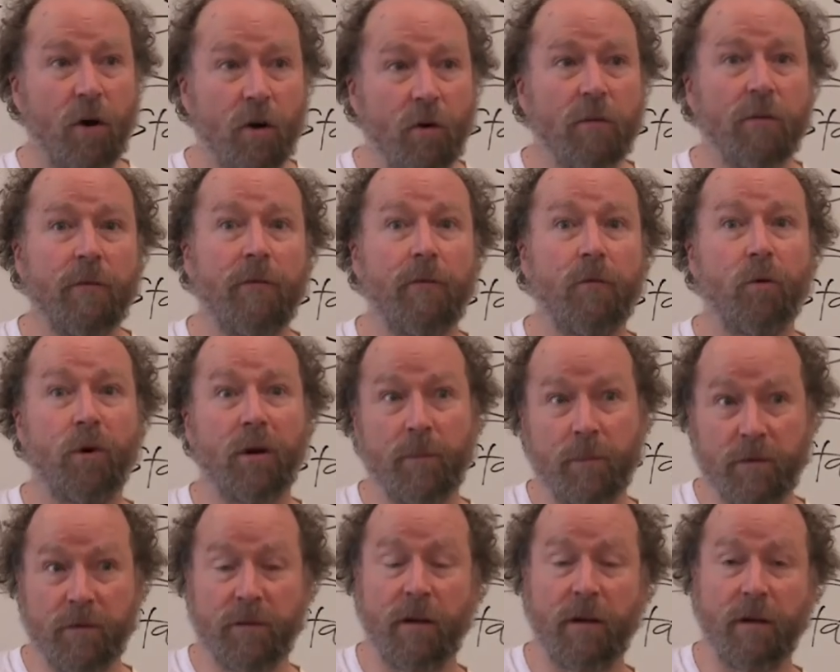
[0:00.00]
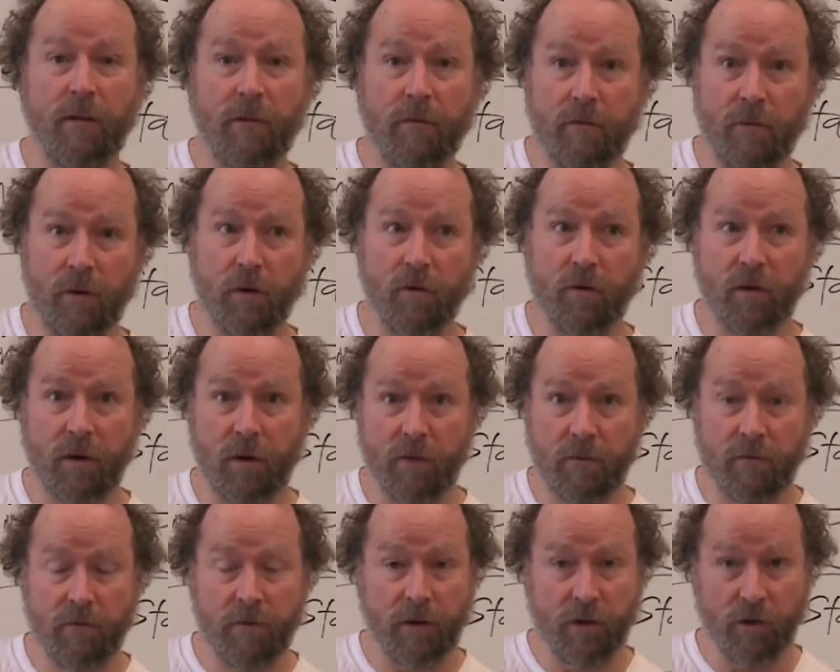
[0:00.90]
over 40% of the vote
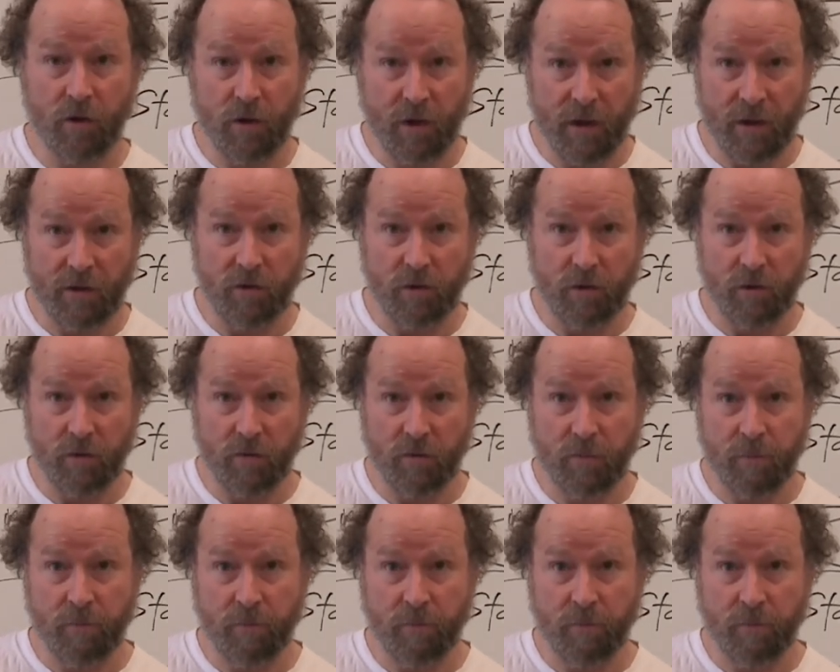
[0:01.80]
in French elections.